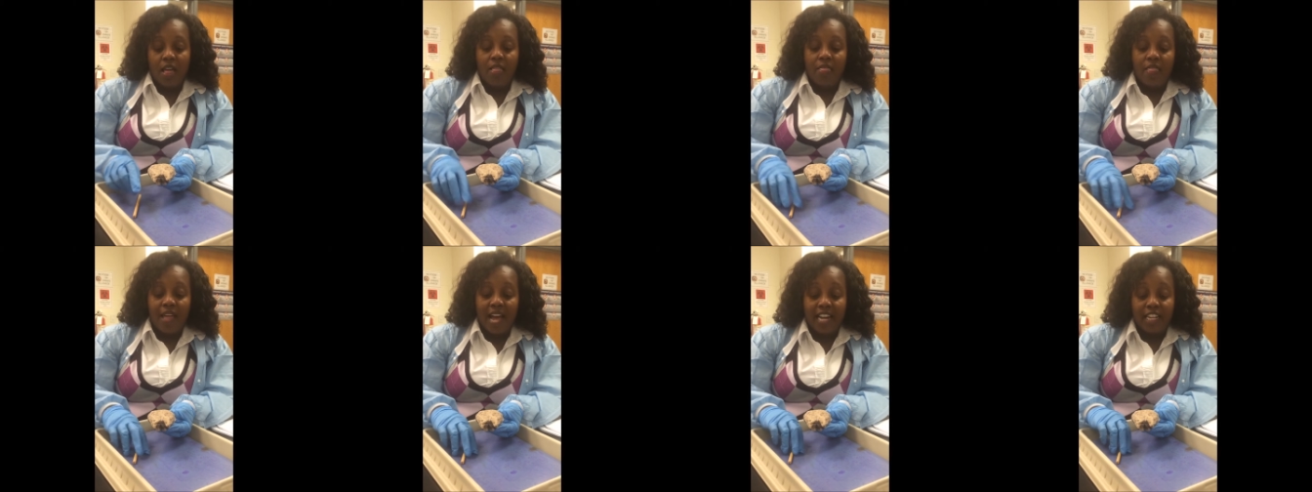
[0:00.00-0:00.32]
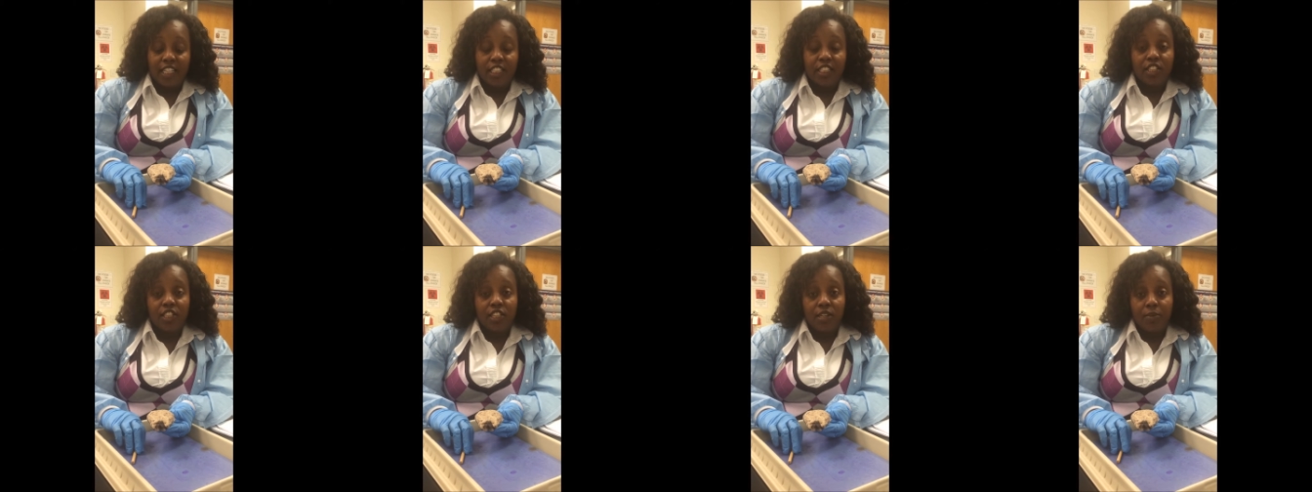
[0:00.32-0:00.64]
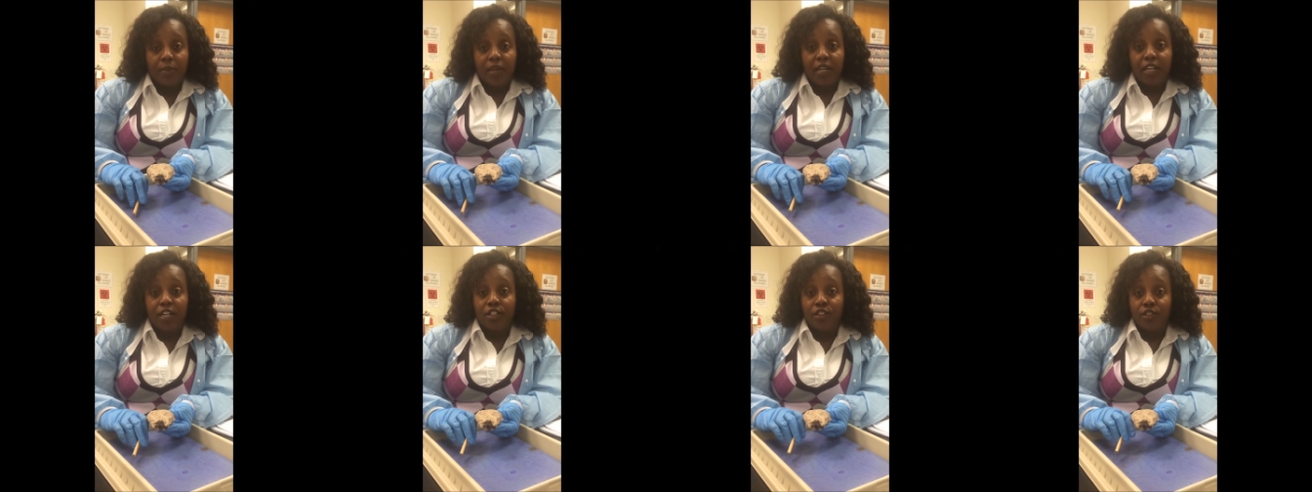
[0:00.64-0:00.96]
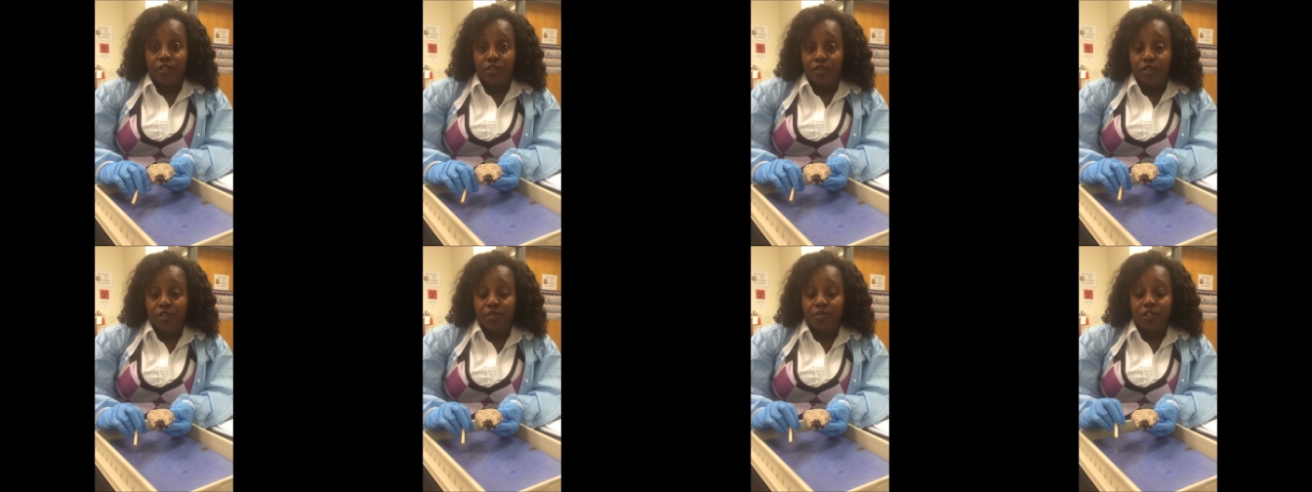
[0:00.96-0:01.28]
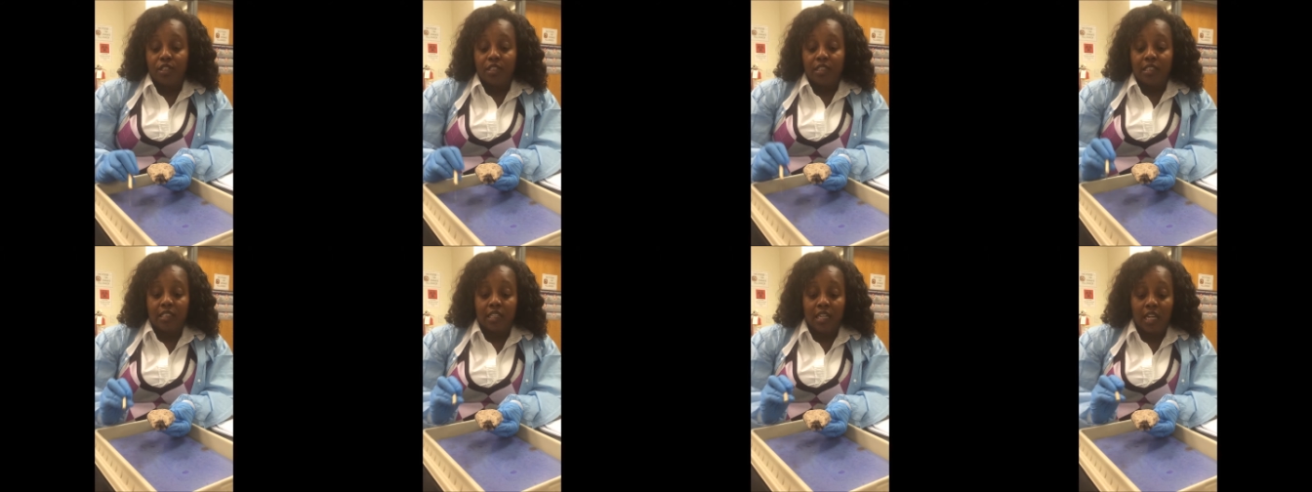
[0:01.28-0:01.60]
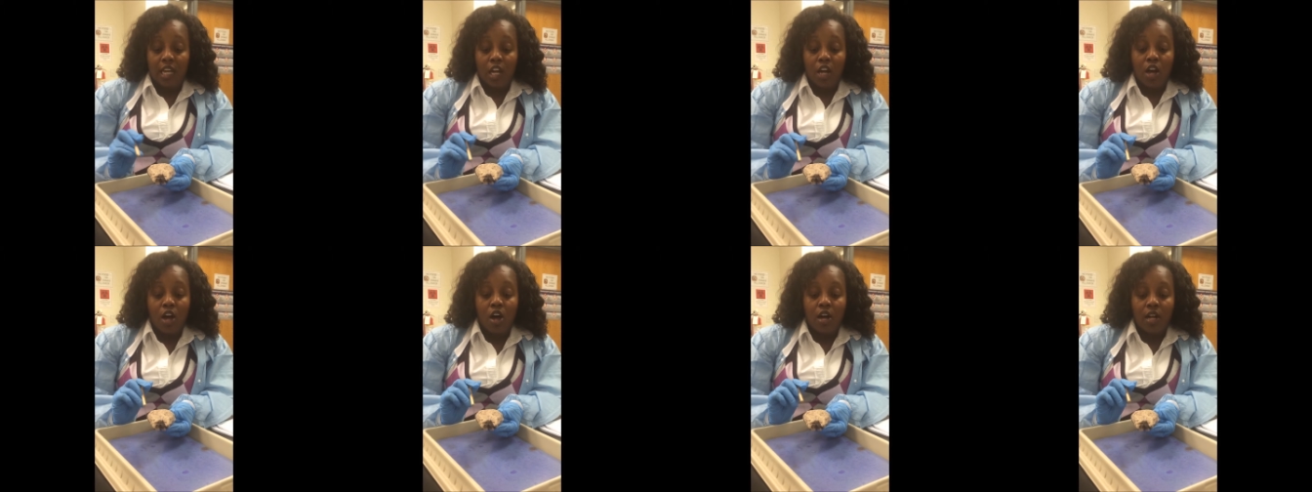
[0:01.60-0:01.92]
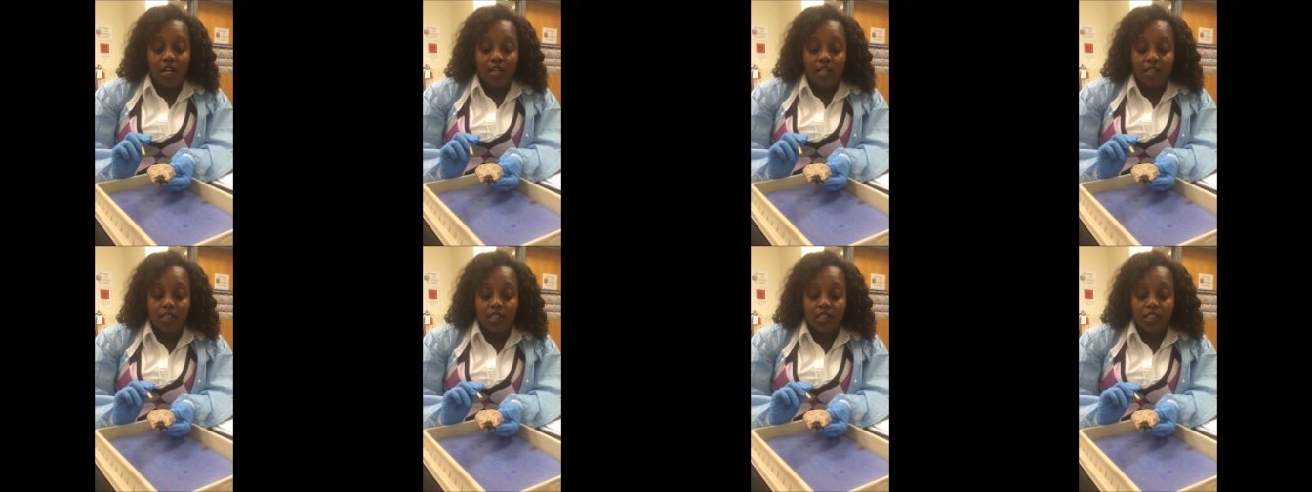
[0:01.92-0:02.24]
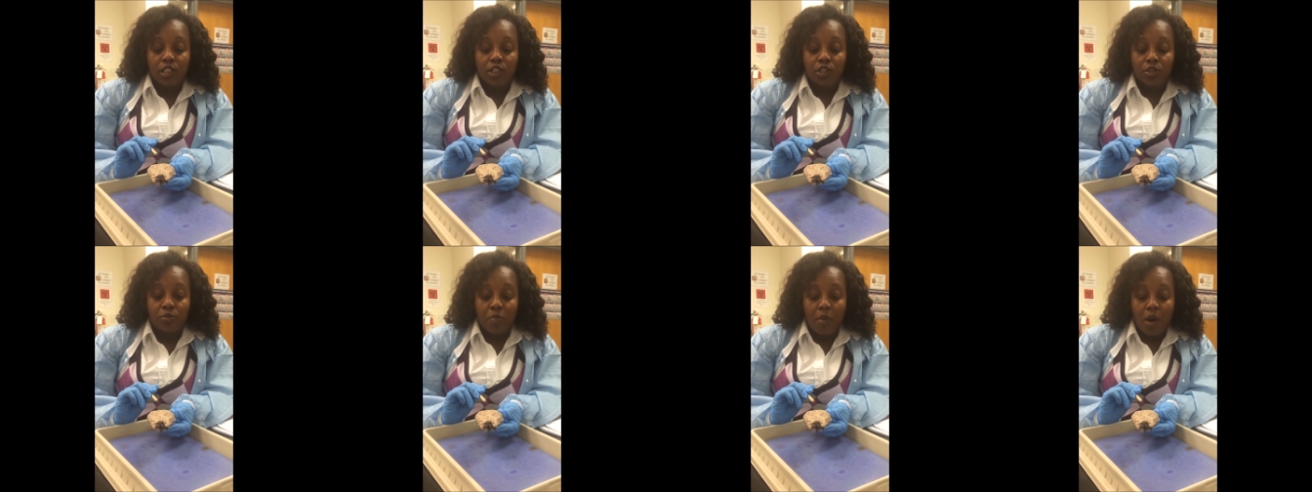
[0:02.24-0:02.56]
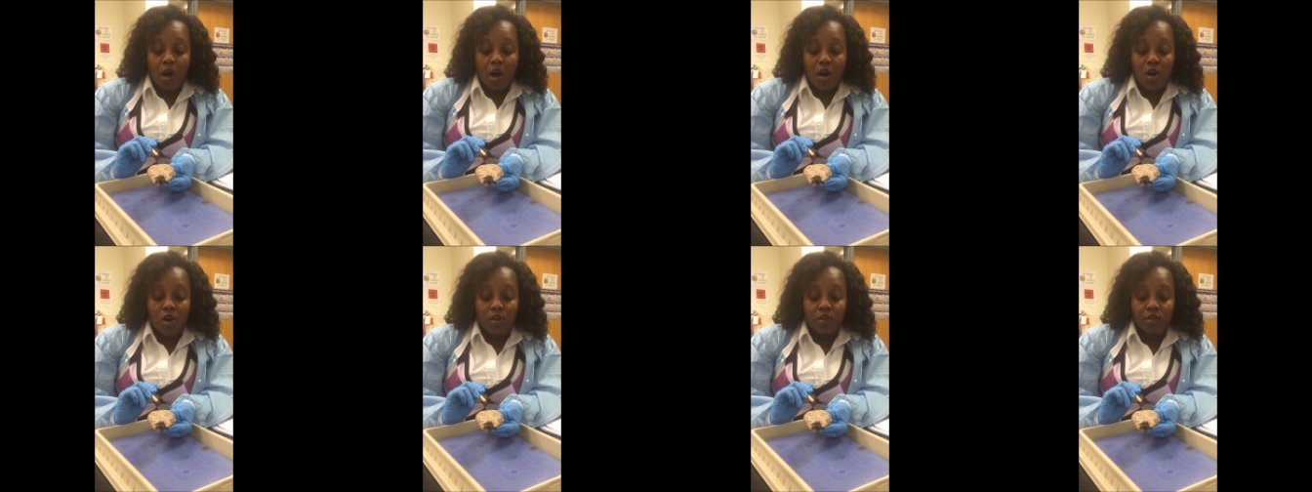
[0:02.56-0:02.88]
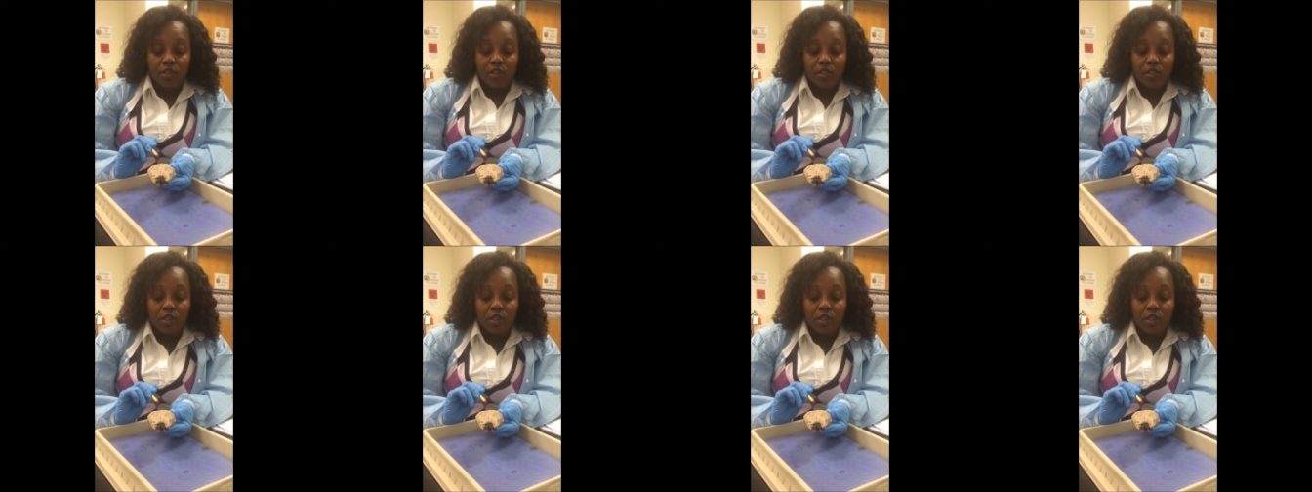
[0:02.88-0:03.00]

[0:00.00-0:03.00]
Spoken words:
That is going to be conducive to seeing all the small,